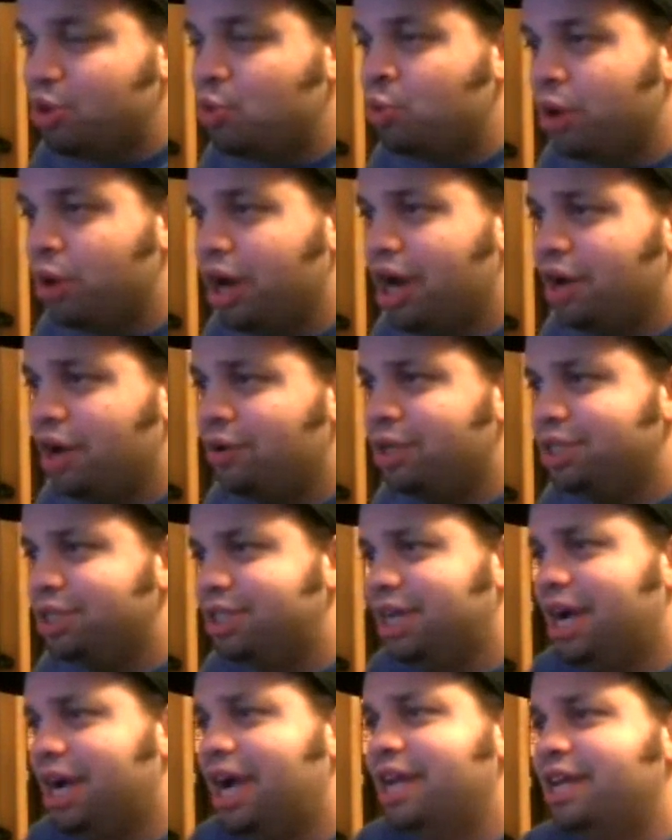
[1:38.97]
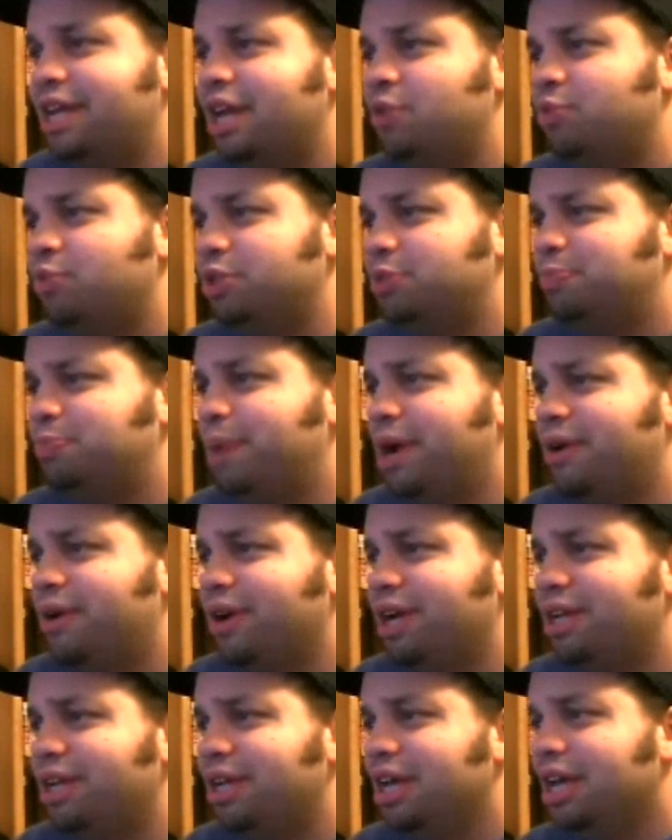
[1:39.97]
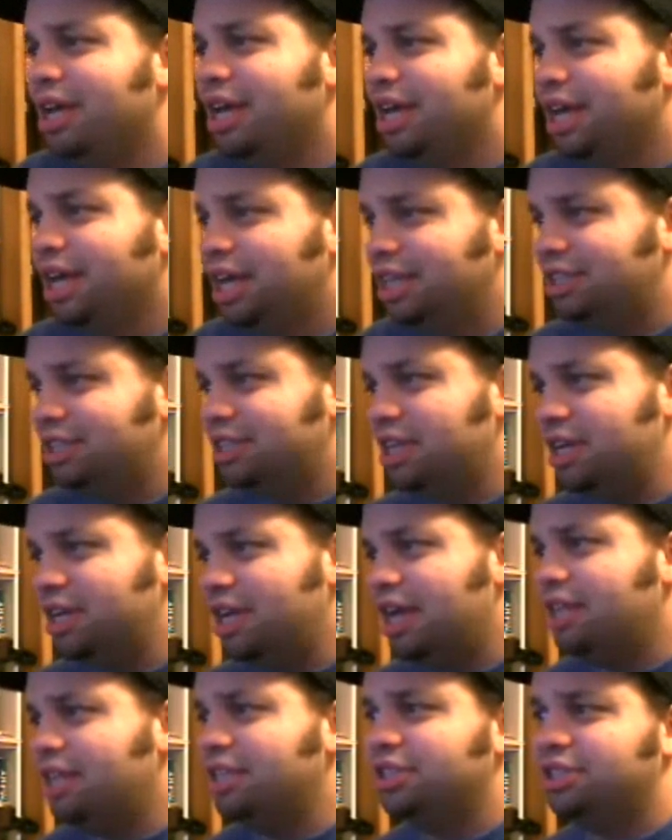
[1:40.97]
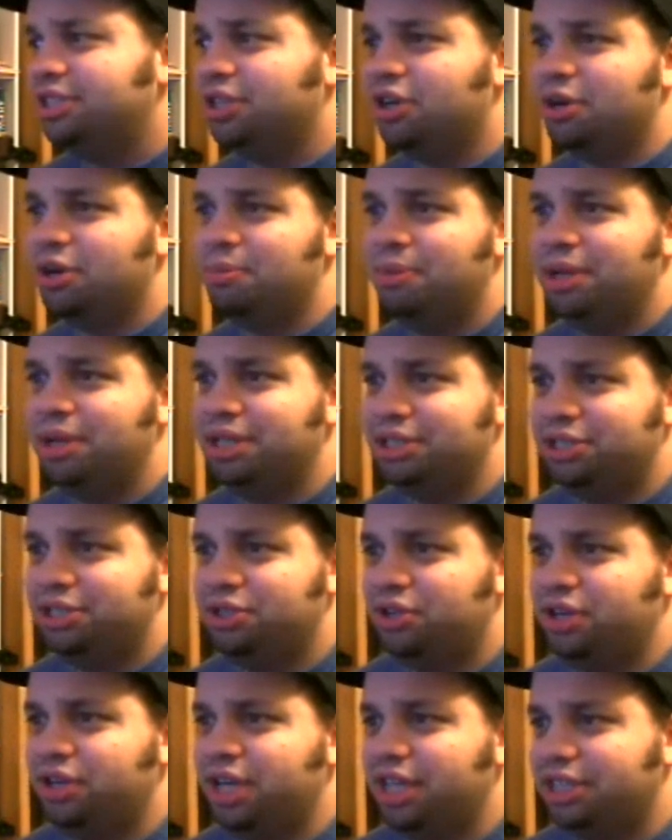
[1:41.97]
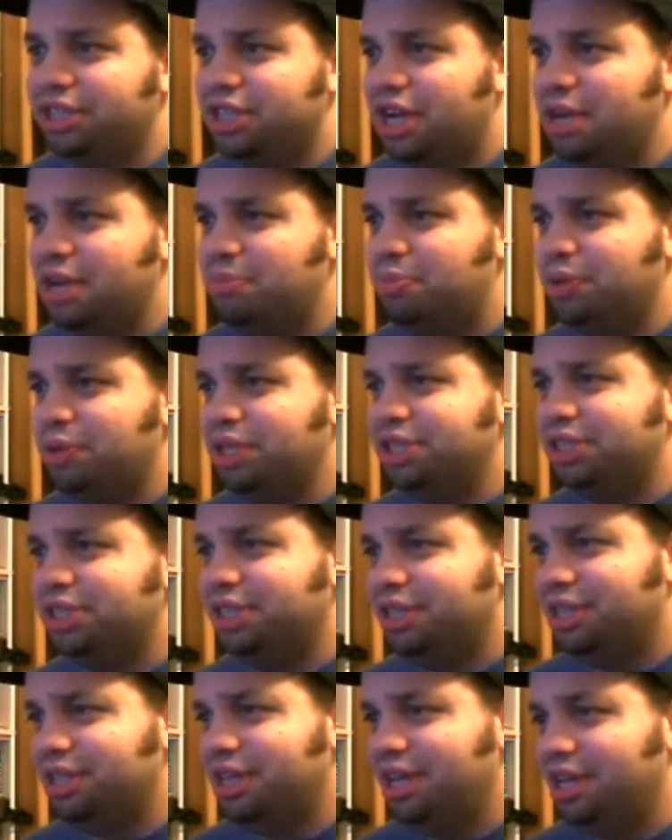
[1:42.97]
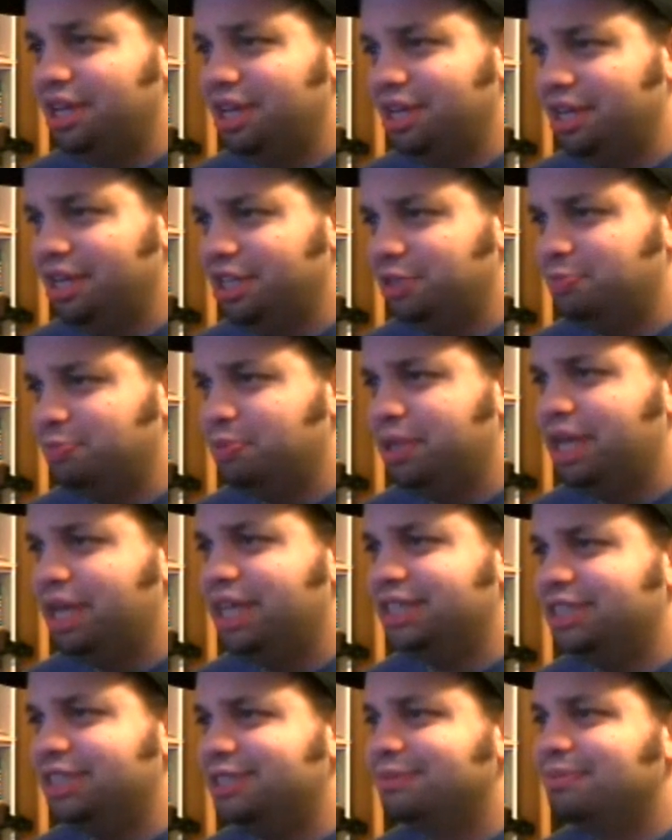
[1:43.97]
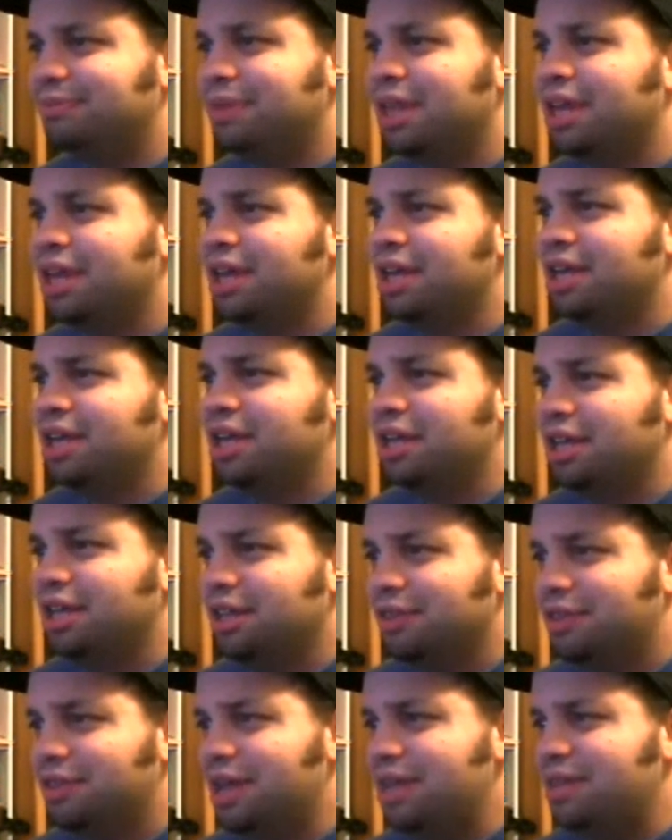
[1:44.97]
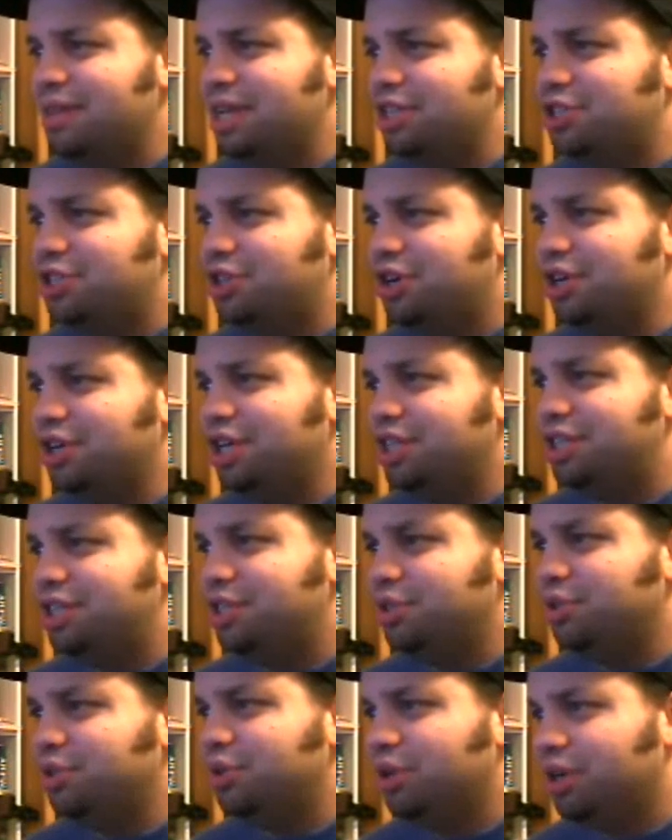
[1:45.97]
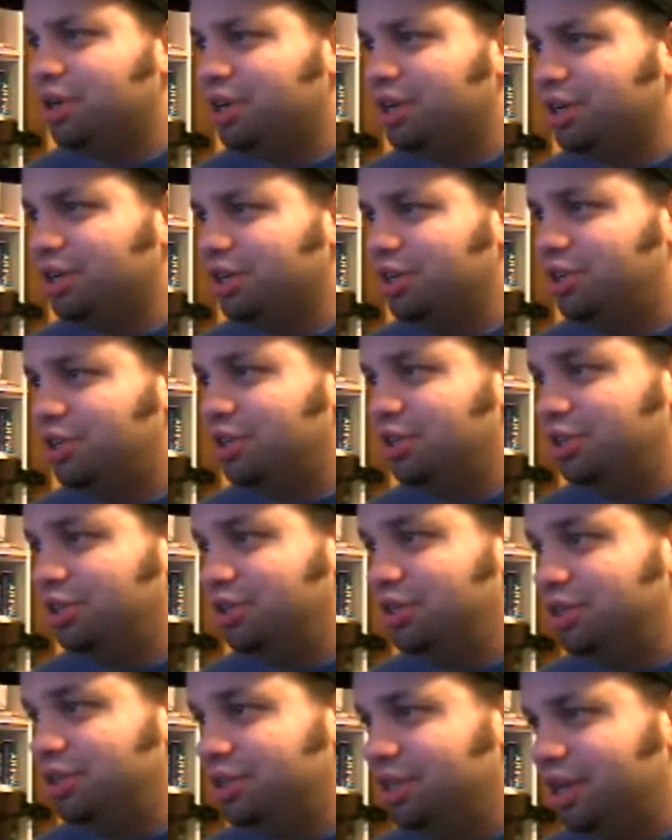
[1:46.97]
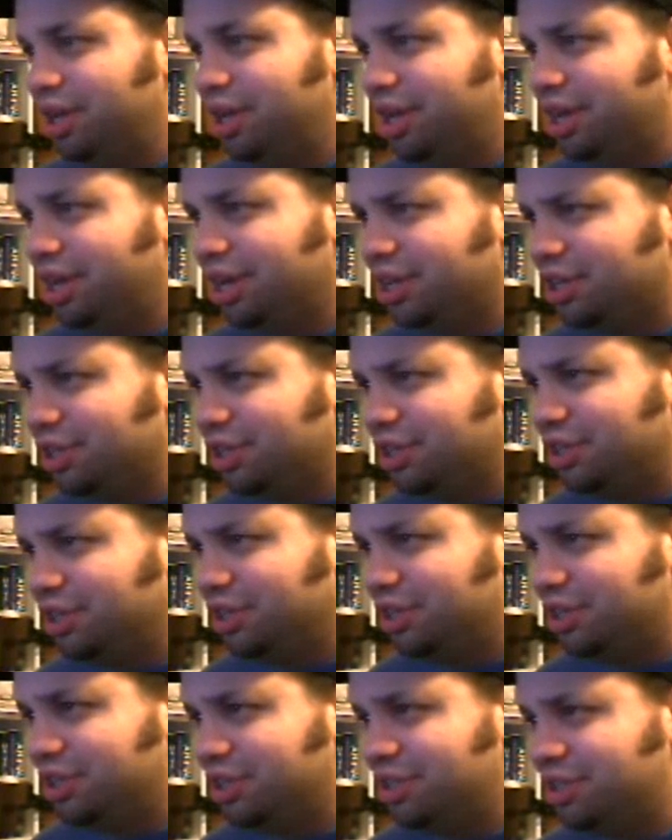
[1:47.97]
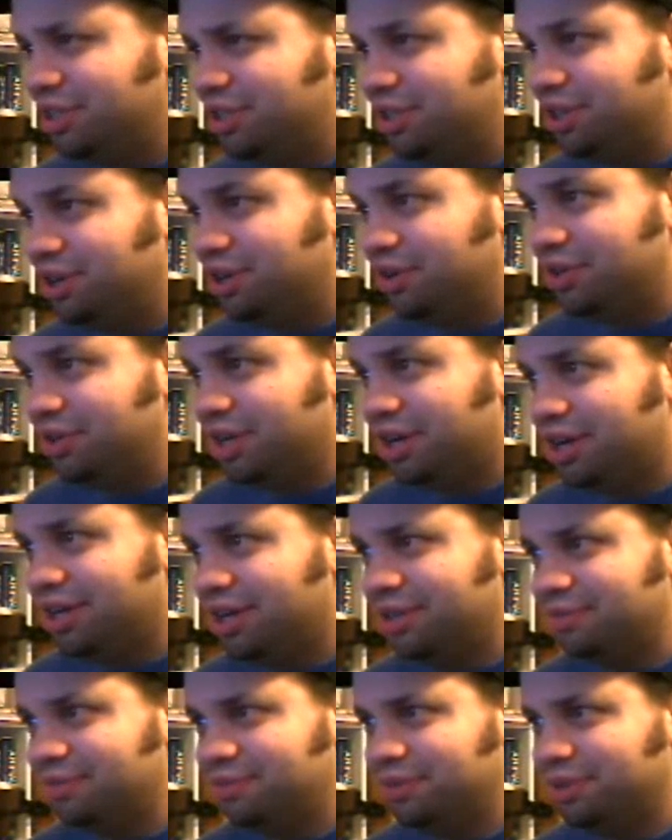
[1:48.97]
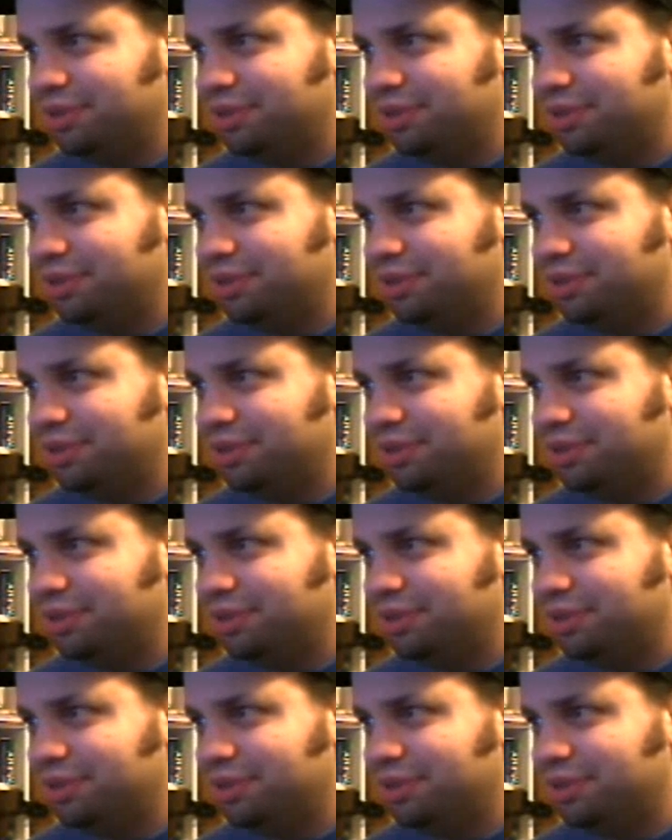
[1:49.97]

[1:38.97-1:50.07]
where Aaron died and was buried. His son Eleazar ministered as high priest in in his place. Then they journeyed to Gudgodah, uh, Good Goda,